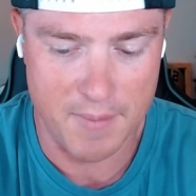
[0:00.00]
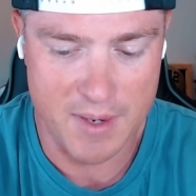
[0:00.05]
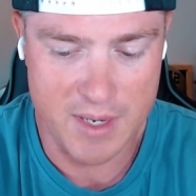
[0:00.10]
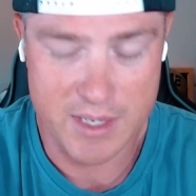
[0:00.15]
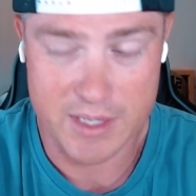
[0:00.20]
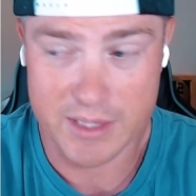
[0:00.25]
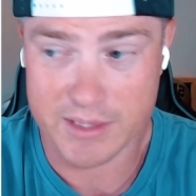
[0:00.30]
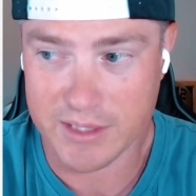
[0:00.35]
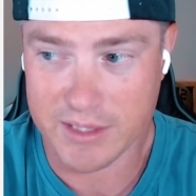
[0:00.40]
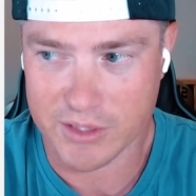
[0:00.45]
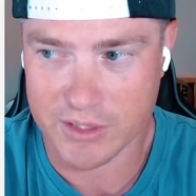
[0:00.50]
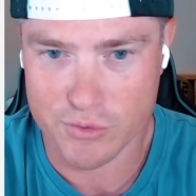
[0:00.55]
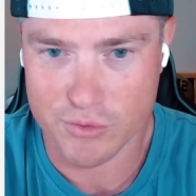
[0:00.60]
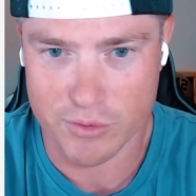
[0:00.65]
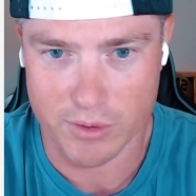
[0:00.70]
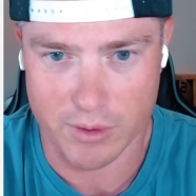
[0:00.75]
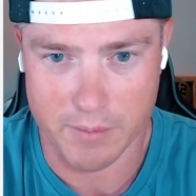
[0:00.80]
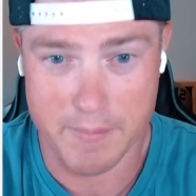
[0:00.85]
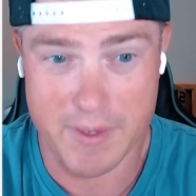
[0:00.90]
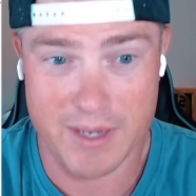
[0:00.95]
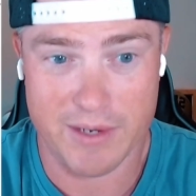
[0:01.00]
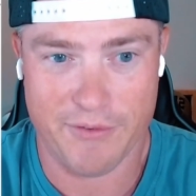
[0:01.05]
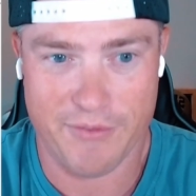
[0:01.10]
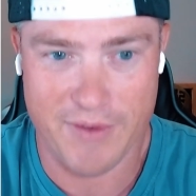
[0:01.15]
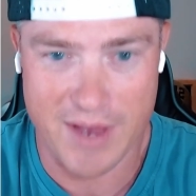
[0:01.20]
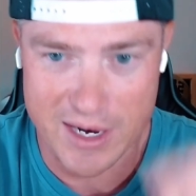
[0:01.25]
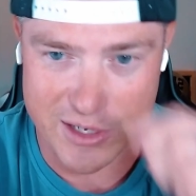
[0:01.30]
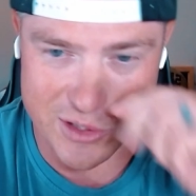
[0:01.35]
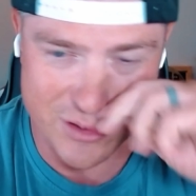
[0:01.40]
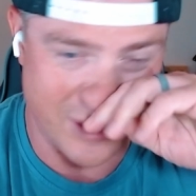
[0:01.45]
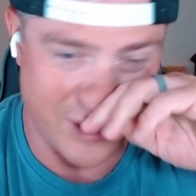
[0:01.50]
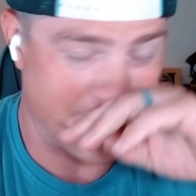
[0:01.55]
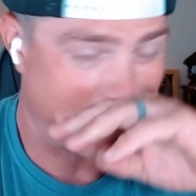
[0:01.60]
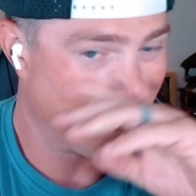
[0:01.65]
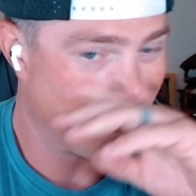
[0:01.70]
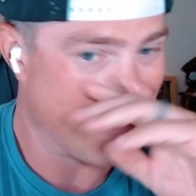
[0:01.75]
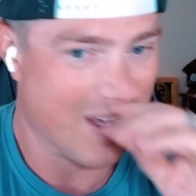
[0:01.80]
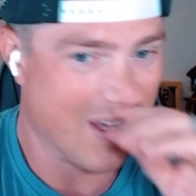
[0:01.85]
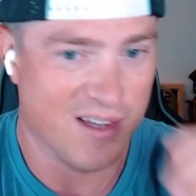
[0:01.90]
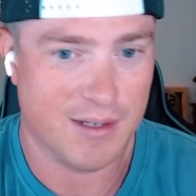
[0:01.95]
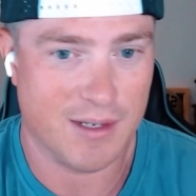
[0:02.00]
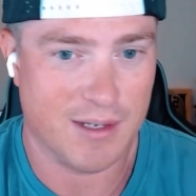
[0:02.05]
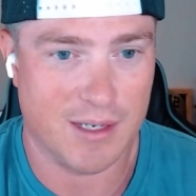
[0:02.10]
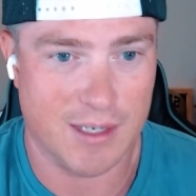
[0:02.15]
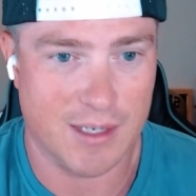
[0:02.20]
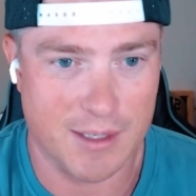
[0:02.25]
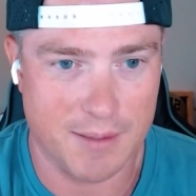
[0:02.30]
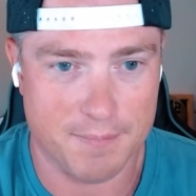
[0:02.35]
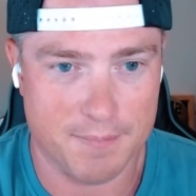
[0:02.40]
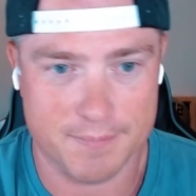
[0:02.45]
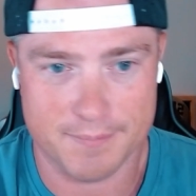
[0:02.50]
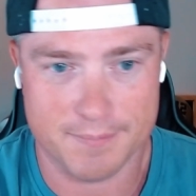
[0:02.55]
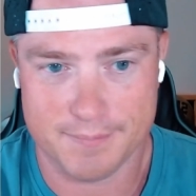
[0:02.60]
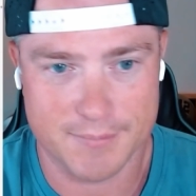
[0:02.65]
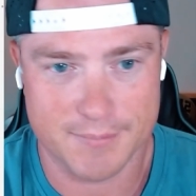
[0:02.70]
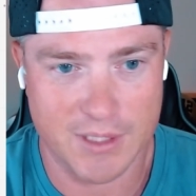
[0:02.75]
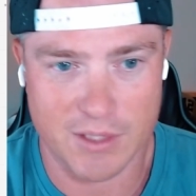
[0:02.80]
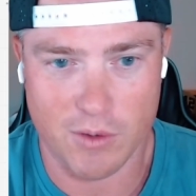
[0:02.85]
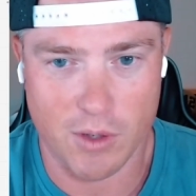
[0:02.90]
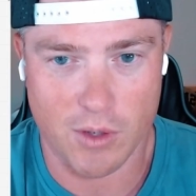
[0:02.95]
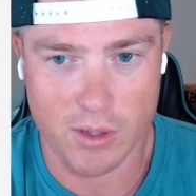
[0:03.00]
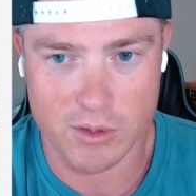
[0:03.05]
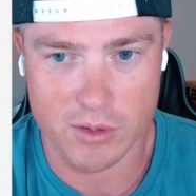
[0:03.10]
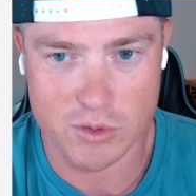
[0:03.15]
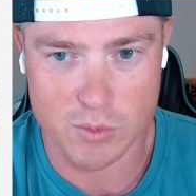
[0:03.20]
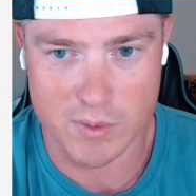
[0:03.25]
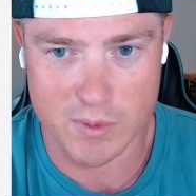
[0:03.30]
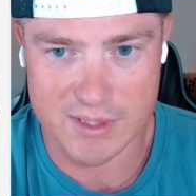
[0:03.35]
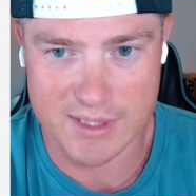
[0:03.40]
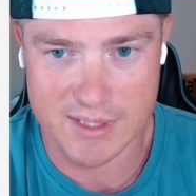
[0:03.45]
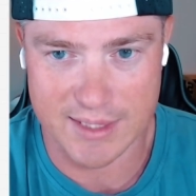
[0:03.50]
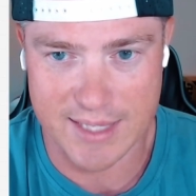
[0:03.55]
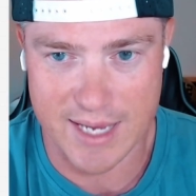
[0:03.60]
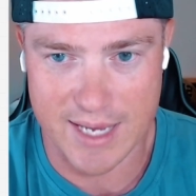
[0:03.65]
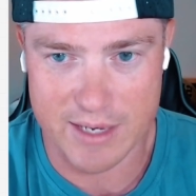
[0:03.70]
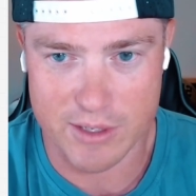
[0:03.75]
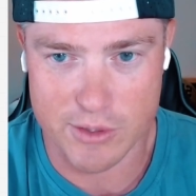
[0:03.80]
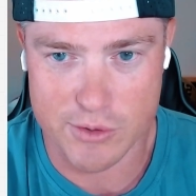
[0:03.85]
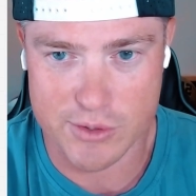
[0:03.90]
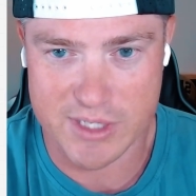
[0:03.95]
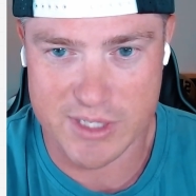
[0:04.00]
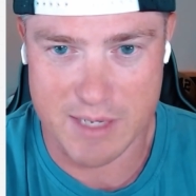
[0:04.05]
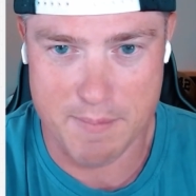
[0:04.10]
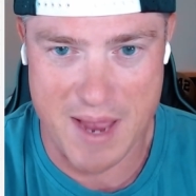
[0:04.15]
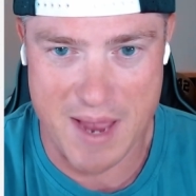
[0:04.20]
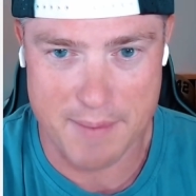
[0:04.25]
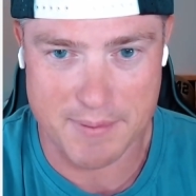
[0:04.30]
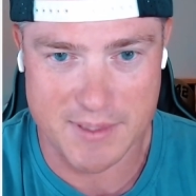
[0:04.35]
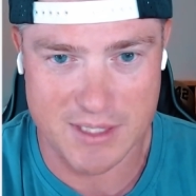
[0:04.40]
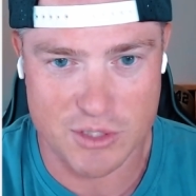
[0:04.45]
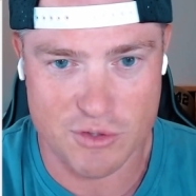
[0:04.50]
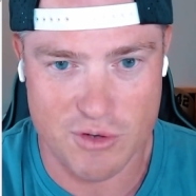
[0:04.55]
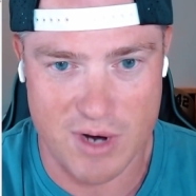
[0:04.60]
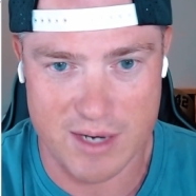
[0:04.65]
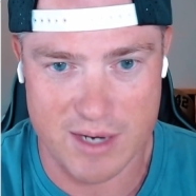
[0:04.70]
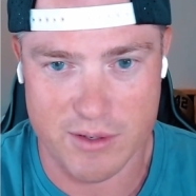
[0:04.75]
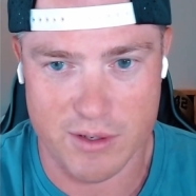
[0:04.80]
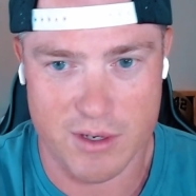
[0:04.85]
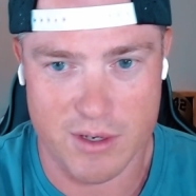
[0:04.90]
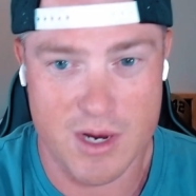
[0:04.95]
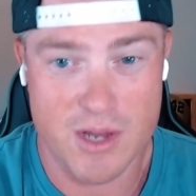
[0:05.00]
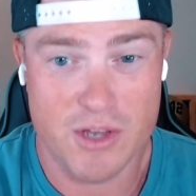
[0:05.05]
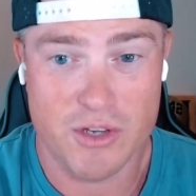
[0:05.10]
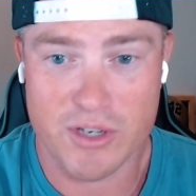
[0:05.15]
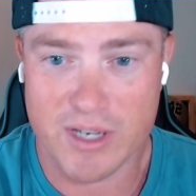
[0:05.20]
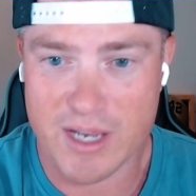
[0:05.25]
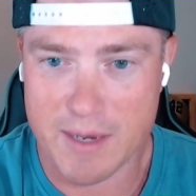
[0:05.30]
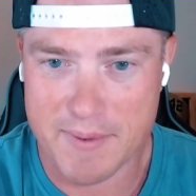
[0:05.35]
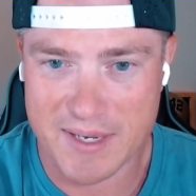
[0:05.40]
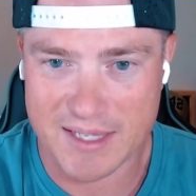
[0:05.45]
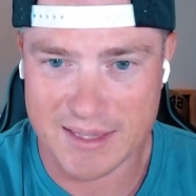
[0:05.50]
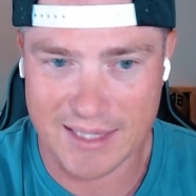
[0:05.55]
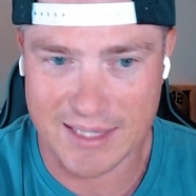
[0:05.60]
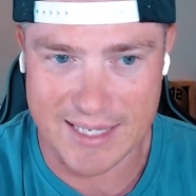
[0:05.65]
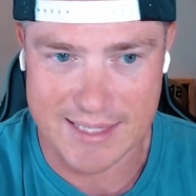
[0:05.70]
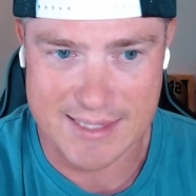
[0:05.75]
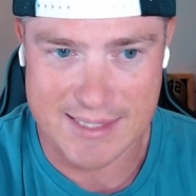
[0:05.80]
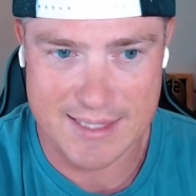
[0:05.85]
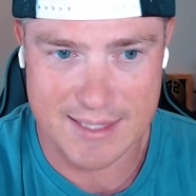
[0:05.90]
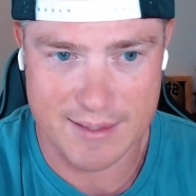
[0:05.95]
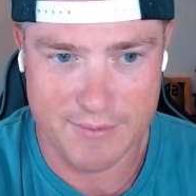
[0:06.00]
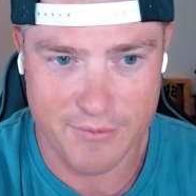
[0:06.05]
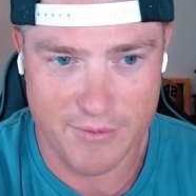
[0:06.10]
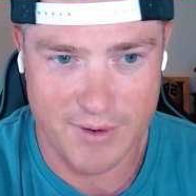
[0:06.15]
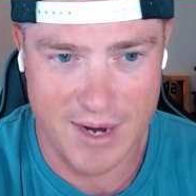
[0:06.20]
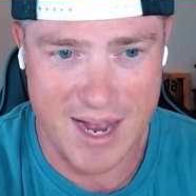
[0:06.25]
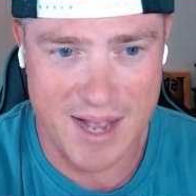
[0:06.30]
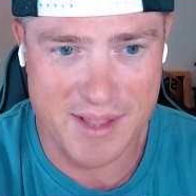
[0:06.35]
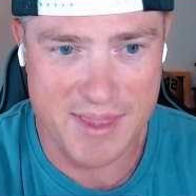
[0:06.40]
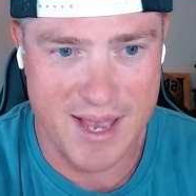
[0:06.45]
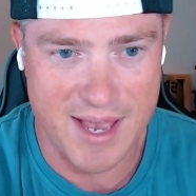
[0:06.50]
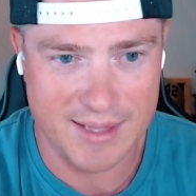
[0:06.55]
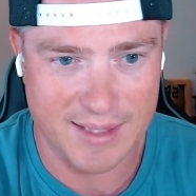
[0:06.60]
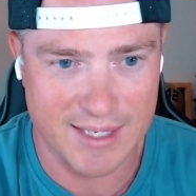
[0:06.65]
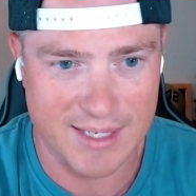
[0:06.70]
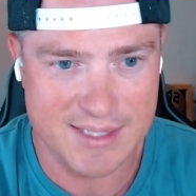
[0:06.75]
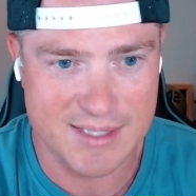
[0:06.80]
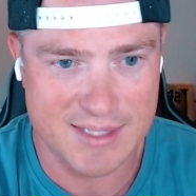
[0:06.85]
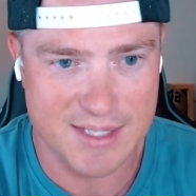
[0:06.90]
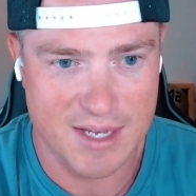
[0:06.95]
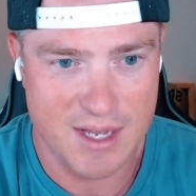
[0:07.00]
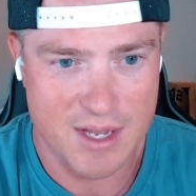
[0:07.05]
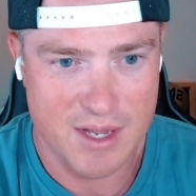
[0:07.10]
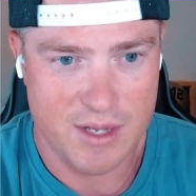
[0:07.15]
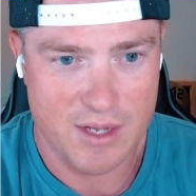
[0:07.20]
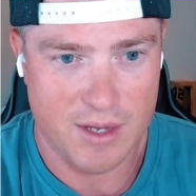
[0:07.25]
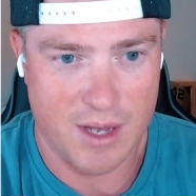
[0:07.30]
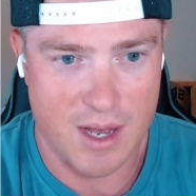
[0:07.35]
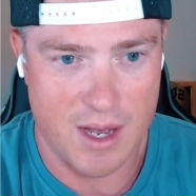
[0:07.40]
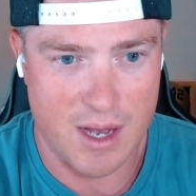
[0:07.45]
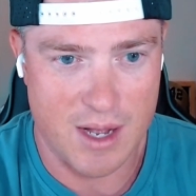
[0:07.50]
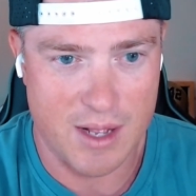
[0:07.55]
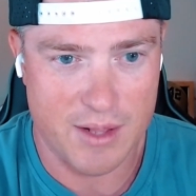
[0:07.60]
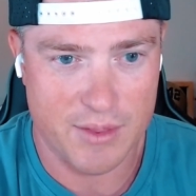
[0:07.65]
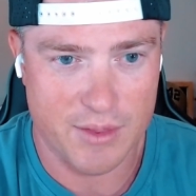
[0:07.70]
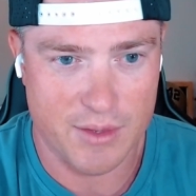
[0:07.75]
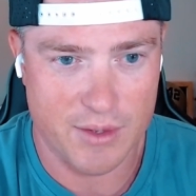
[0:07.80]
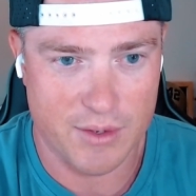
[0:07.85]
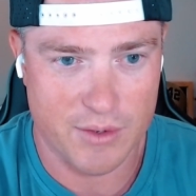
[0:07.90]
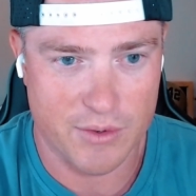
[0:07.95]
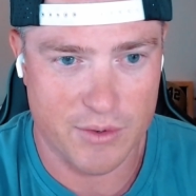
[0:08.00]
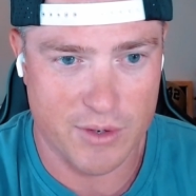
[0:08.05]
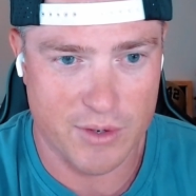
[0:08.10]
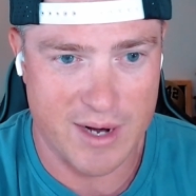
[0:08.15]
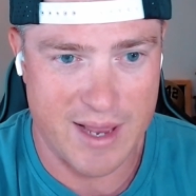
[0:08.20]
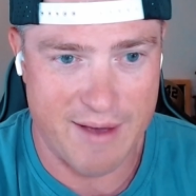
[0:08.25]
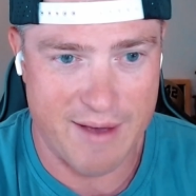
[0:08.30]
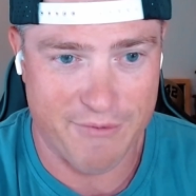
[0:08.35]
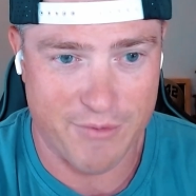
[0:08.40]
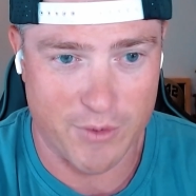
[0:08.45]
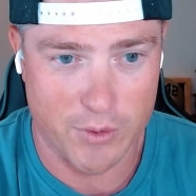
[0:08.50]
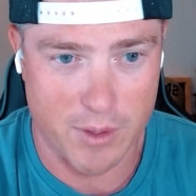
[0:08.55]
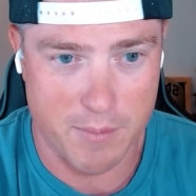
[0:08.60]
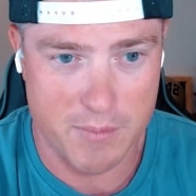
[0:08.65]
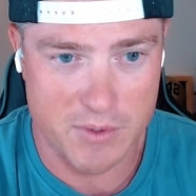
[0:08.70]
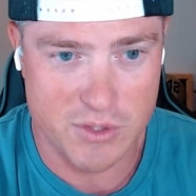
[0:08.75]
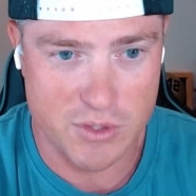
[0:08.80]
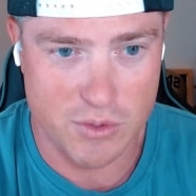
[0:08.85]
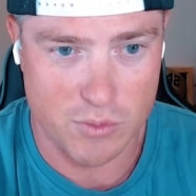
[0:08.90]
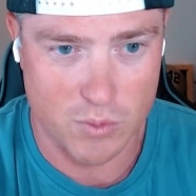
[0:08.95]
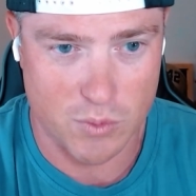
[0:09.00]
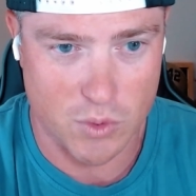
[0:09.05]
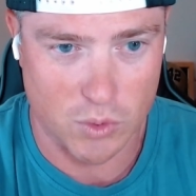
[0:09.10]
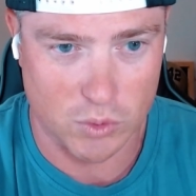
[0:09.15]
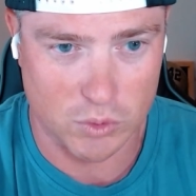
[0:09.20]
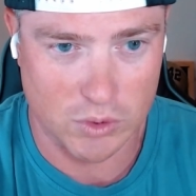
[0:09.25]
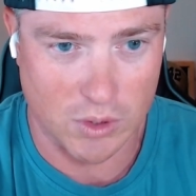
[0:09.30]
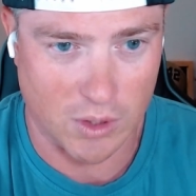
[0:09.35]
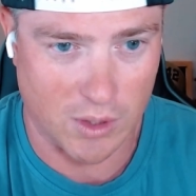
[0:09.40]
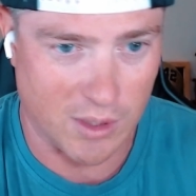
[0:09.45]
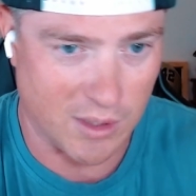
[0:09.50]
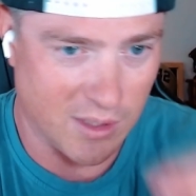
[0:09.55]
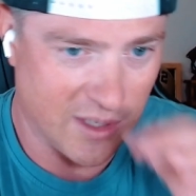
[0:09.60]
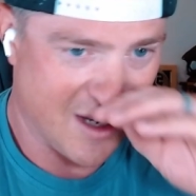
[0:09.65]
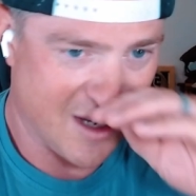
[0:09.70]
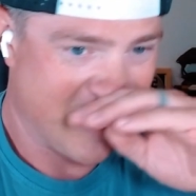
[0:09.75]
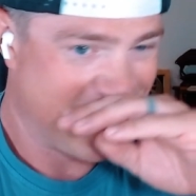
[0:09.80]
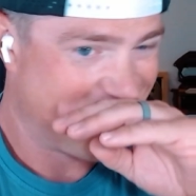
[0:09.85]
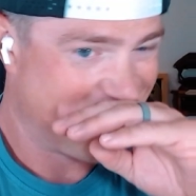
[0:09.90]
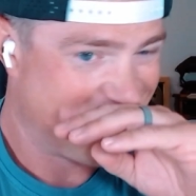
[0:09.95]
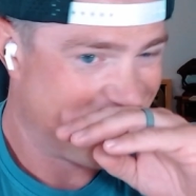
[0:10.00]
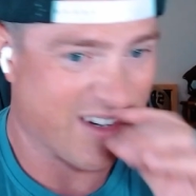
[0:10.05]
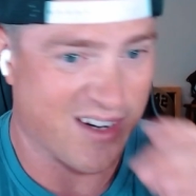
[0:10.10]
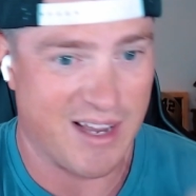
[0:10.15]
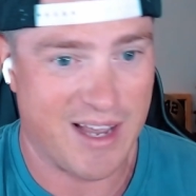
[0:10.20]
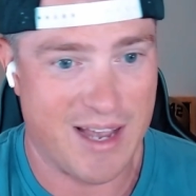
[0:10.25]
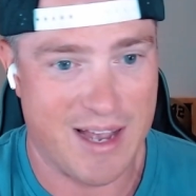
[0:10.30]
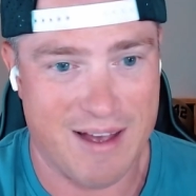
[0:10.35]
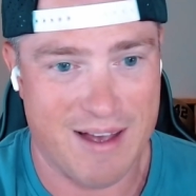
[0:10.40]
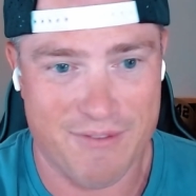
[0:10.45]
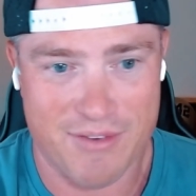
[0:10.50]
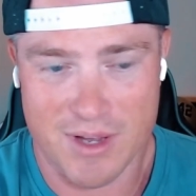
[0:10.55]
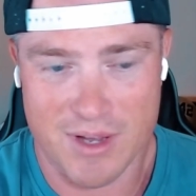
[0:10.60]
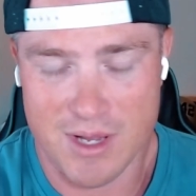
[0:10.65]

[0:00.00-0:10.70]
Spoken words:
industrial, manufacturing, all those words like that. Use G-Maps Extractor. You get a big list. On that list, you're going to have phone numbers to cold call. You're going to have